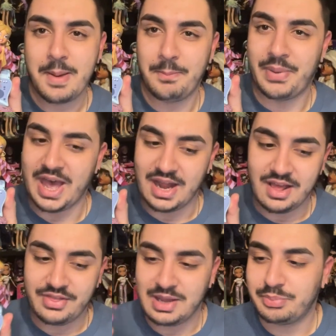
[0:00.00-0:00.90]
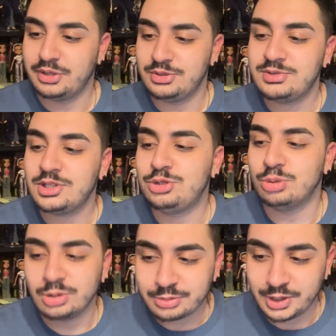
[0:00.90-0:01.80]
but they produced a
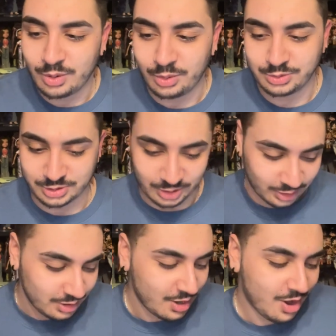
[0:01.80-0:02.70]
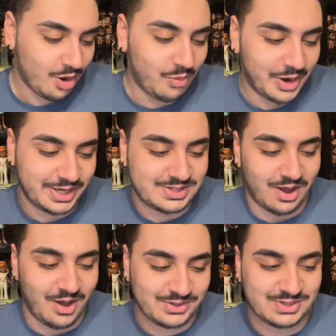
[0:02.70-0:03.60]
jewelry holder where it's
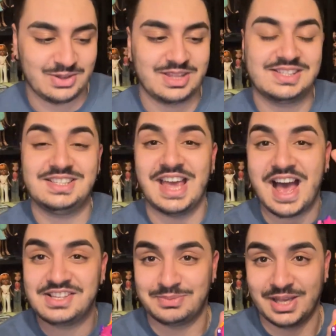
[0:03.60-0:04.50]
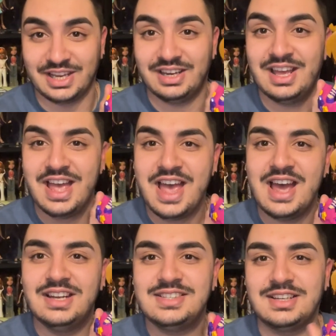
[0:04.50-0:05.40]
also this Yasmin.
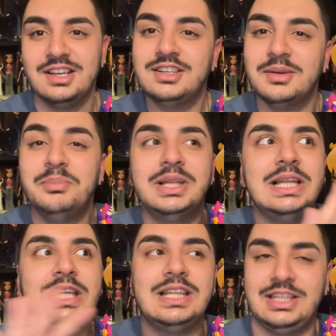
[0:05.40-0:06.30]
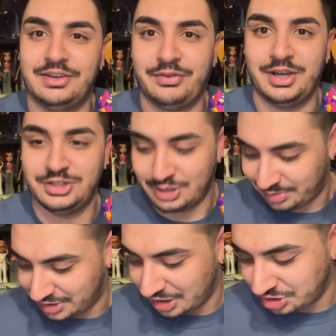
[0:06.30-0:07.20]
And it's like a completely different
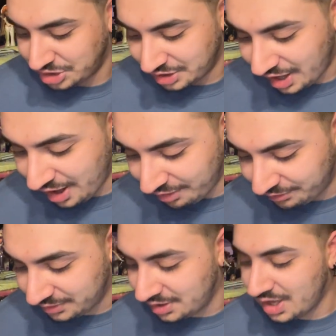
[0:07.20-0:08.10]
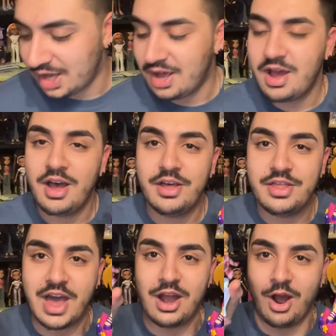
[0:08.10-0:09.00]
interpretation of
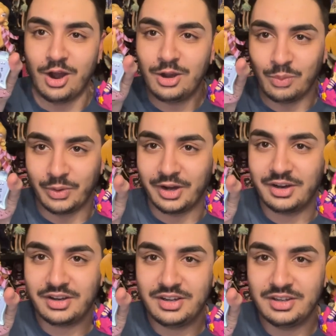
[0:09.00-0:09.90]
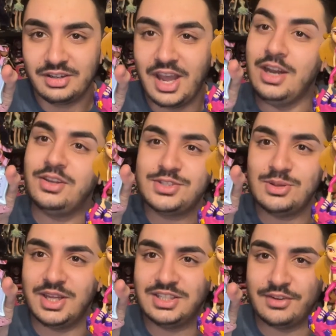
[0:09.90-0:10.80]
that artwork. And also
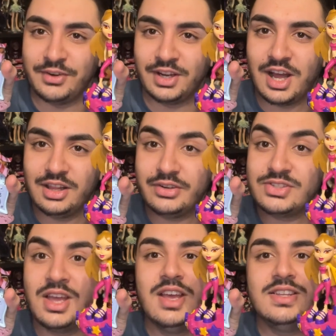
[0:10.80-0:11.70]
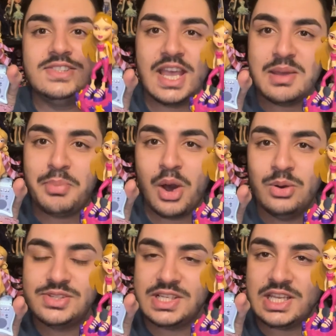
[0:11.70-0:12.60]
like different colors, same
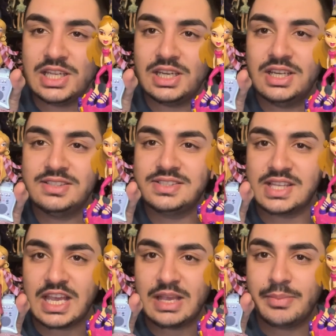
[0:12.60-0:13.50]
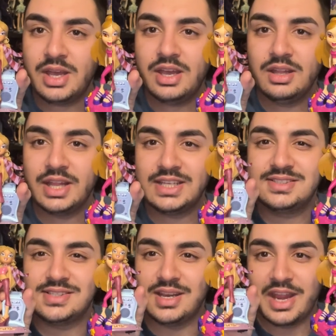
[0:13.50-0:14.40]
posing, same like
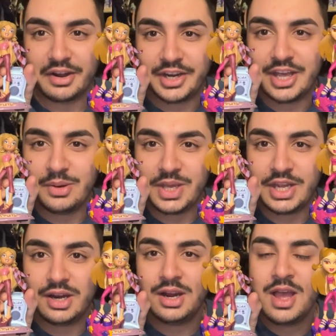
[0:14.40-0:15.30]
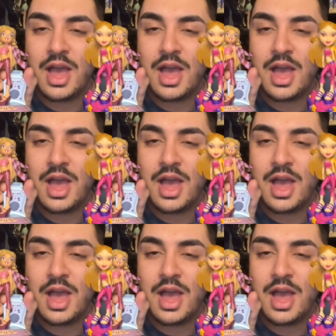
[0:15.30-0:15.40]
scenario here,